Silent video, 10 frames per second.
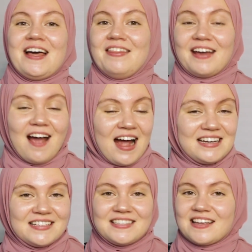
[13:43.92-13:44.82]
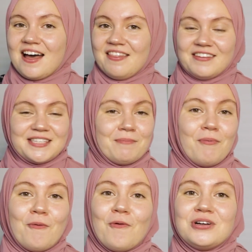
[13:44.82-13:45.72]
the guidance, the
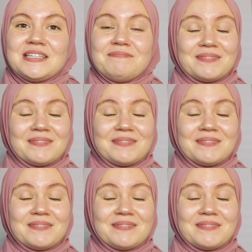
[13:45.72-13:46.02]
support,